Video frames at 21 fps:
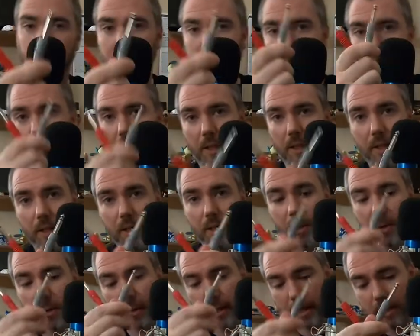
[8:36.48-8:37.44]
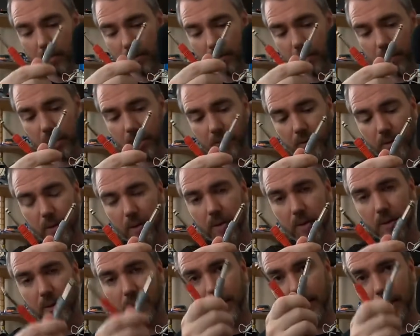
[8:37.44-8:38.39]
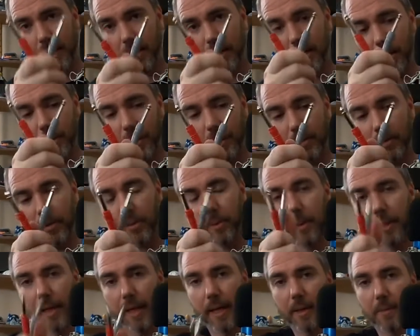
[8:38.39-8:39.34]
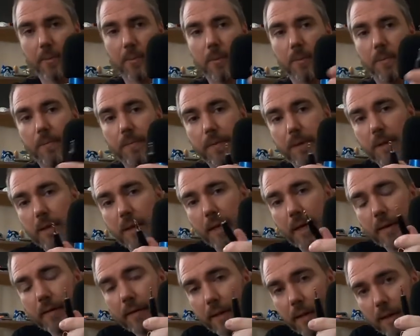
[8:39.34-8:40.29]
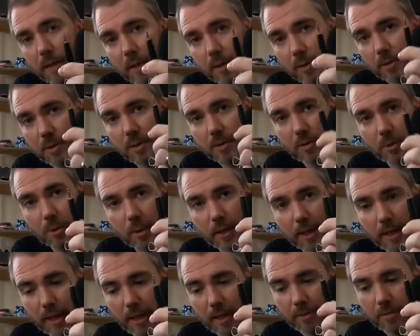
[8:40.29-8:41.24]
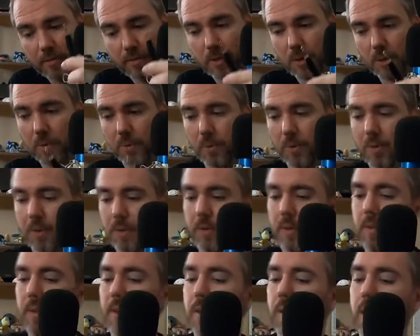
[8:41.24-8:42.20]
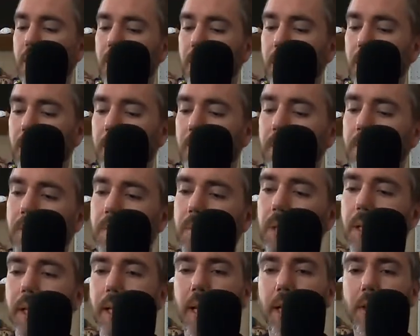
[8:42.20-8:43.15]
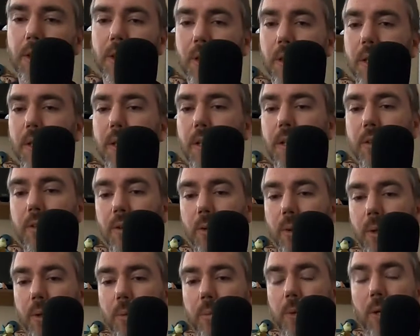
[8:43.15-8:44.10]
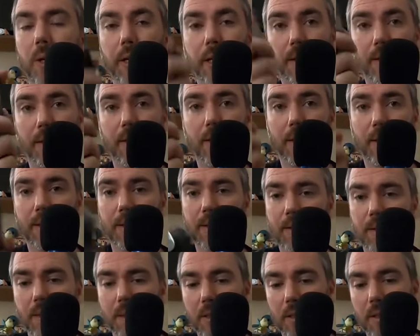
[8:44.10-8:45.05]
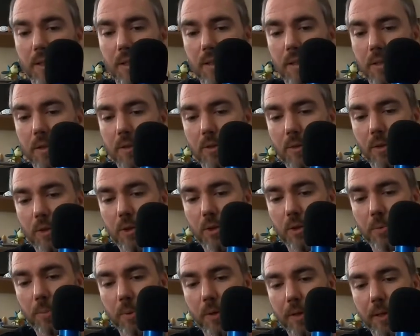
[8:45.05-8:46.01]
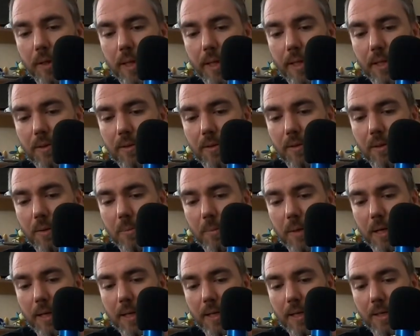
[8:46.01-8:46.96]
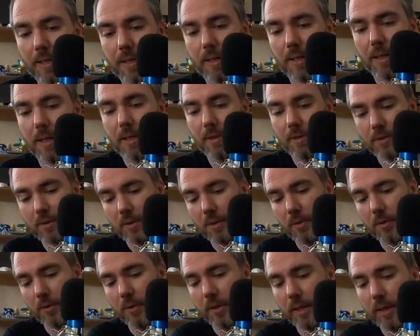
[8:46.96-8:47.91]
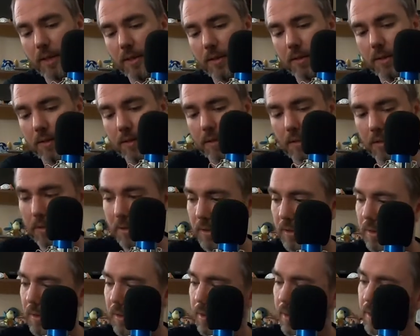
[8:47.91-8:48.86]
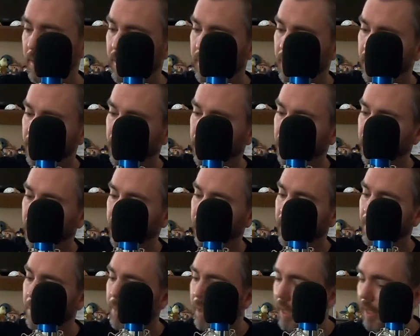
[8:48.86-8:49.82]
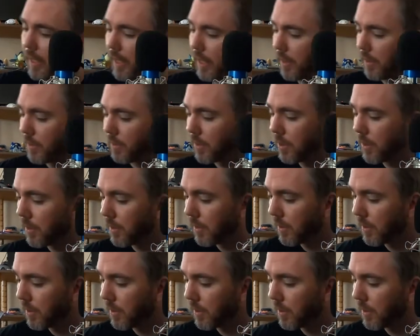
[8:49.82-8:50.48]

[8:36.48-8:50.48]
stereo output, so this is stereo instrument cable, and then it goes into a headphone connection, so it'll plug into this. So you just plug that into the mic external in, out of the main out,